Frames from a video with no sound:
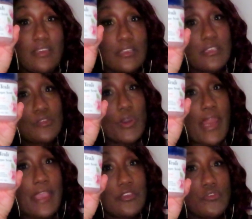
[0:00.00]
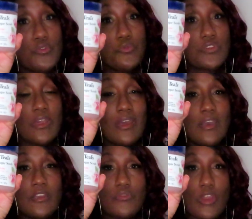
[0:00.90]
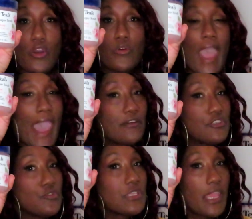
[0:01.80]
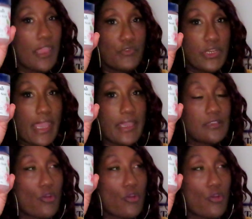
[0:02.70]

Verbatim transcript: This is what I use. You know, I don't use it every day.